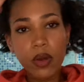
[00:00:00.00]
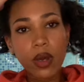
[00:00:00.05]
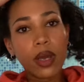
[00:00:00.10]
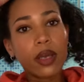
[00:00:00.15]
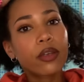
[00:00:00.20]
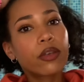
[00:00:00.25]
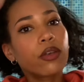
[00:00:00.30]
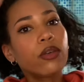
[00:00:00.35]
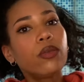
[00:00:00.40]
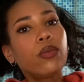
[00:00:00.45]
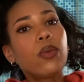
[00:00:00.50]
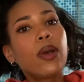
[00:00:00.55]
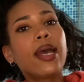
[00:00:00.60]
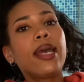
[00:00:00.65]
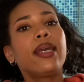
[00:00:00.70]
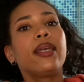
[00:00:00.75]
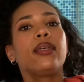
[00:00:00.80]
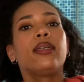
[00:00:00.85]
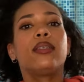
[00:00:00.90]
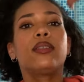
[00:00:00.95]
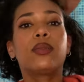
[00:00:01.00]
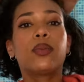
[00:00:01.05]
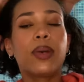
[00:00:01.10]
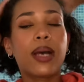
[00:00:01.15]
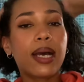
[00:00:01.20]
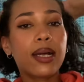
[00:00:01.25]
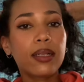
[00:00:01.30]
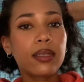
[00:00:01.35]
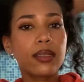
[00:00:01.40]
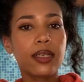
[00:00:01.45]
A good way as
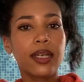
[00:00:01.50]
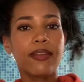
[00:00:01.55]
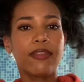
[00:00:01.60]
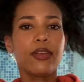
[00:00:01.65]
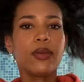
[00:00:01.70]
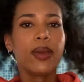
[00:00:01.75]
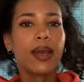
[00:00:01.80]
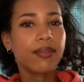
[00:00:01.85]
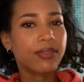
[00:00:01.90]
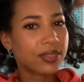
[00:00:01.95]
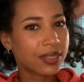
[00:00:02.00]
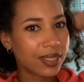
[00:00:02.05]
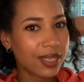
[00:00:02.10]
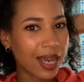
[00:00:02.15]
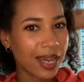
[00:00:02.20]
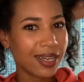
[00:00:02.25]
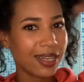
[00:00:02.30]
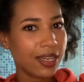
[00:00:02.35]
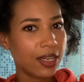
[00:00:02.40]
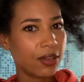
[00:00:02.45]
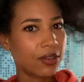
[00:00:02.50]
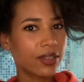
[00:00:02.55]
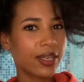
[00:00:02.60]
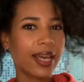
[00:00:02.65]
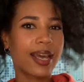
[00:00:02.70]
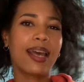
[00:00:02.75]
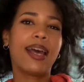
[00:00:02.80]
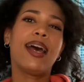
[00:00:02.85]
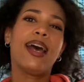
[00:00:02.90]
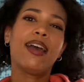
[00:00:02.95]
well, if you have slightly longer
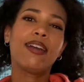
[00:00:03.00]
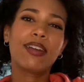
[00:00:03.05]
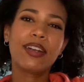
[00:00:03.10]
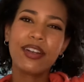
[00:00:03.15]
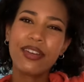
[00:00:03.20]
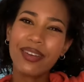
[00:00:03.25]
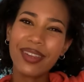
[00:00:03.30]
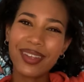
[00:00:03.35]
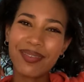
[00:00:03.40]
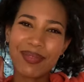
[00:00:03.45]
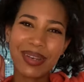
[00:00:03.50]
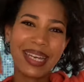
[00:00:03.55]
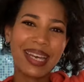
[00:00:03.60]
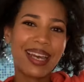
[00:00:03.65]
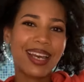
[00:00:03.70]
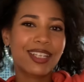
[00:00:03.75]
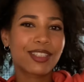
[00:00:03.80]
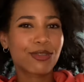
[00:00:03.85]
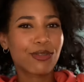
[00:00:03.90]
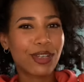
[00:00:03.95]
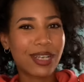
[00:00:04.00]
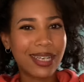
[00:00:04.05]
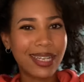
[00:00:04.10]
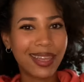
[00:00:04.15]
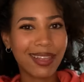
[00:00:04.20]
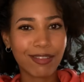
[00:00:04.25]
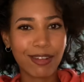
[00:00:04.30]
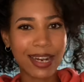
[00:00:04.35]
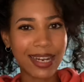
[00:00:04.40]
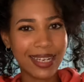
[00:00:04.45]
hair, I don't think my hair's really the
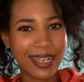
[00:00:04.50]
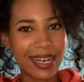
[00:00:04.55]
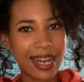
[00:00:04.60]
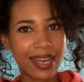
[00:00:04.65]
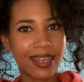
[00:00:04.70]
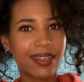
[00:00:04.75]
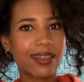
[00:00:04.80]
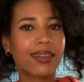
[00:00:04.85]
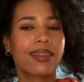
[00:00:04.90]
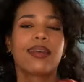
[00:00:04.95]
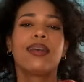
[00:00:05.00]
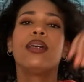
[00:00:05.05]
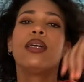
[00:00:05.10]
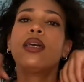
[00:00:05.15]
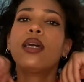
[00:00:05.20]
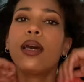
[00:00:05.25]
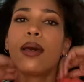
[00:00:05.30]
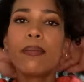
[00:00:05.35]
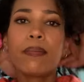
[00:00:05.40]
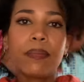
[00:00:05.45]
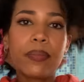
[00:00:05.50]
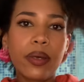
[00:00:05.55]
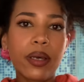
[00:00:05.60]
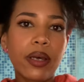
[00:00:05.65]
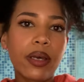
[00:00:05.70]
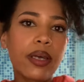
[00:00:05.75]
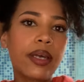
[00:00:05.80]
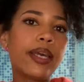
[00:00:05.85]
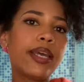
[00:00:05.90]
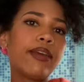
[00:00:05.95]
right length,
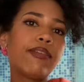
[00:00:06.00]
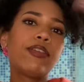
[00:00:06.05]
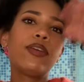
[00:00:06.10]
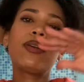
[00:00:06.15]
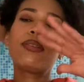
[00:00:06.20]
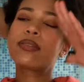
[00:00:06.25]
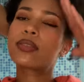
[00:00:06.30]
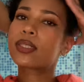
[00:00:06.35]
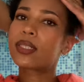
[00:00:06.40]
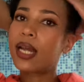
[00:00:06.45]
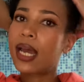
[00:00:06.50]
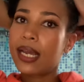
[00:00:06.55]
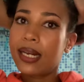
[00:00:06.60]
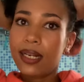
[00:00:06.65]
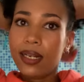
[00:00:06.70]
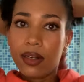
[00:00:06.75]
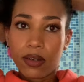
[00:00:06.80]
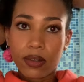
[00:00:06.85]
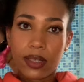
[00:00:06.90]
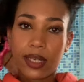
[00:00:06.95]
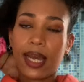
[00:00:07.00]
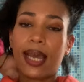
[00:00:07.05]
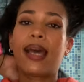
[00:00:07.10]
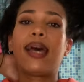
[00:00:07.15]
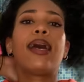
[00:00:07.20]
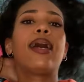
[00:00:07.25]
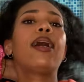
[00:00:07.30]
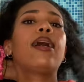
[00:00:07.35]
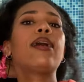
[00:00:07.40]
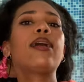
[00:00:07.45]
but if you have slightly longer
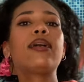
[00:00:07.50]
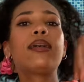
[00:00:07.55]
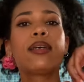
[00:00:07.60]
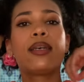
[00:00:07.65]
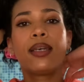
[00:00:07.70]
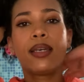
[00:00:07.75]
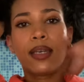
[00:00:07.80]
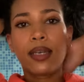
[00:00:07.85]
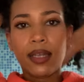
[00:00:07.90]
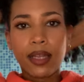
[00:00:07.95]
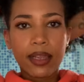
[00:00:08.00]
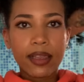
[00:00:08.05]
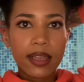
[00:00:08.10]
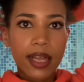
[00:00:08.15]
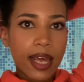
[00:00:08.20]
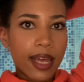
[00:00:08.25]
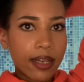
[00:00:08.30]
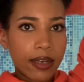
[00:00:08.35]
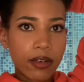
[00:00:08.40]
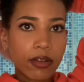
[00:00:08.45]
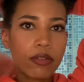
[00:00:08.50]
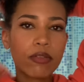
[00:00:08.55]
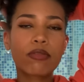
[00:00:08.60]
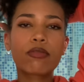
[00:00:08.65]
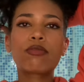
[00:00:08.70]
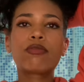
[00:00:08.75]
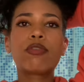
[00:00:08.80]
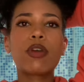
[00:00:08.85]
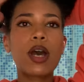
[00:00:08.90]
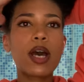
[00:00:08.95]
hair, then
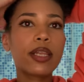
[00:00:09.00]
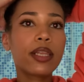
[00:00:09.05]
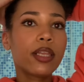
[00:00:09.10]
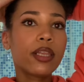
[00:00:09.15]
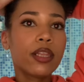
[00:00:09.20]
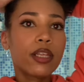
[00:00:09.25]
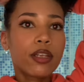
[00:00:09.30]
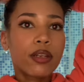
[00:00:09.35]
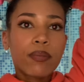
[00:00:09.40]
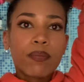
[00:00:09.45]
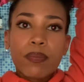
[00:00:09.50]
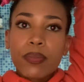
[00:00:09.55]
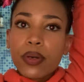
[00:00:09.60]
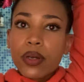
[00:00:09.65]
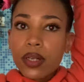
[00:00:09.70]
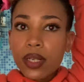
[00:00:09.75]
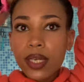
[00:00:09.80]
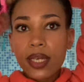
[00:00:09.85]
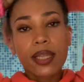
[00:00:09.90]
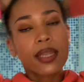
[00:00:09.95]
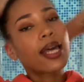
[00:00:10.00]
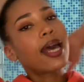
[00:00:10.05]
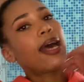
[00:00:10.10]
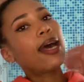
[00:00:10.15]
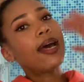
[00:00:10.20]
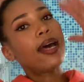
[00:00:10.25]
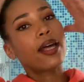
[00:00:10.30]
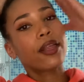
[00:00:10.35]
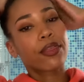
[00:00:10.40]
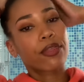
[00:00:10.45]
rather than pulling the
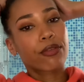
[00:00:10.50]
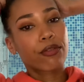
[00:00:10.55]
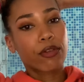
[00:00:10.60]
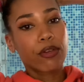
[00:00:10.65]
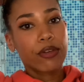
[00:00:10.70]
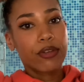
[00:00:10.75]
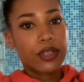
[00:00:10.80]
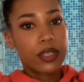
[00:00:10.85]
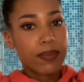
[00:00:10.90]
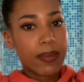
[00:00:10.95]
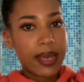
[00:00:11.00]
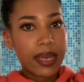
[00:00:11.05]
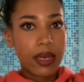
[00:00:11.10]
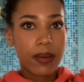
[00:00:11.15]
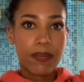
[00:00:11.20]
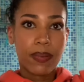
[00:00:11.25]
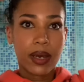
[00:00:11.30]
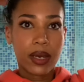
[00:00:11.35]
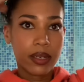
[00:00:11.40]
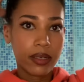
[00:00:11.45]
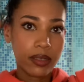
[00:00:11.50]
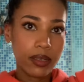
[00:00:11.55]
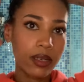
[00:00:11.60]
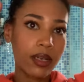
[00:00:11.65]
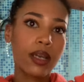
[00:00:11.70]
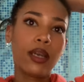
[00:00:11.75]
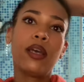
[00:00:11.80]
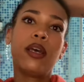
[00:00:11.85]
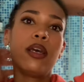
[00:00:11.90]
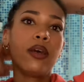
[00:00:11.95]
hair through to make a bun,
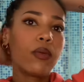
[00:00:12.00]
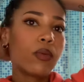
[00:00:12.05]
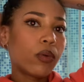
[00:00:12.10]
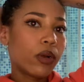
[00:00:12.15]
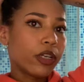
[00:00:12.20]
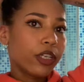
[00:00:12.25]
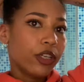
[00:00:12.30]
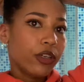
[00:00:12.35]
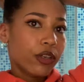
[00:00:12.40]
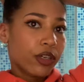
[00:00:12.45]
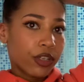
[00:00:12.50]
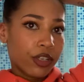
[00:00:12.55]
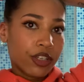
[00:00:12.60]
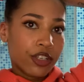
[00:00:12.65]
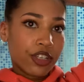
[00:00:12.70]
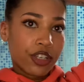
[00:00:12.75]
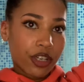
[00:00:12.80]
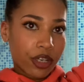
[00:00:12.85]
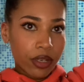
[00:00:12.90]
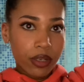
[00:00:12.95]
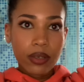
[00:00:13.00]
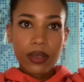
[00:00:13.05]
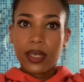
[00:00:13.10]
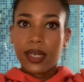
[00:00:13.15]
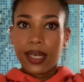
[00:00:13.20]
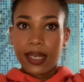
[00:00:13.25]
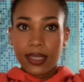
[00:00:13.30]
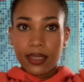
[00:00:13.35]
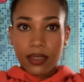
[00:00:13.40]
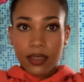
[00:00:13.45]
what you can do
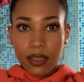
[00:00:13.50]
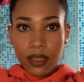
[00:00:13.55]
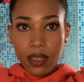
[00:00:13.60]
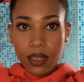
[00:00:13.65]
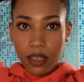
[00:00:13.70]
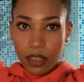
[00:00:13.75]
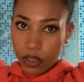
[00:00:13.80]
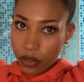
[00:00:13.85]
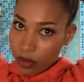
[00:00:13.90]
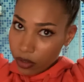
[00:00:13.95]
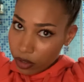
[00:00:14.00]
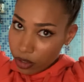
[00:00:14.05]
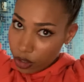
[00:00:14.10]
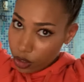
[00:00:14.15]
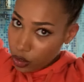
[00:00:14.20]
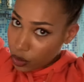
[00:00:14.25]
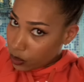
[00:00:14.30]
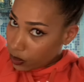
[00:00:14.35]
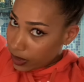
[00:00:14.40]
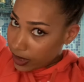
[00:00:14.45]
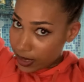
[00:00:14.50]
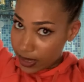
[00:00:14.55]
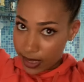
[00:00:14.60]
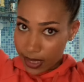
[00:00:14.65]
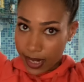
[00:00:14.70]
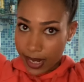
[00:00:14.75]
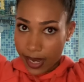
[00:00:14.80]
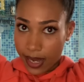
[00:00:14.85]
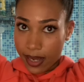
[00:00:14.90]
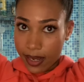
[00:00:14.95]
is you can twist
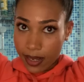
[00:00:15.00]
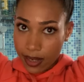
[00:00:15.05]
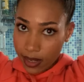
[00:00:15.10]
it.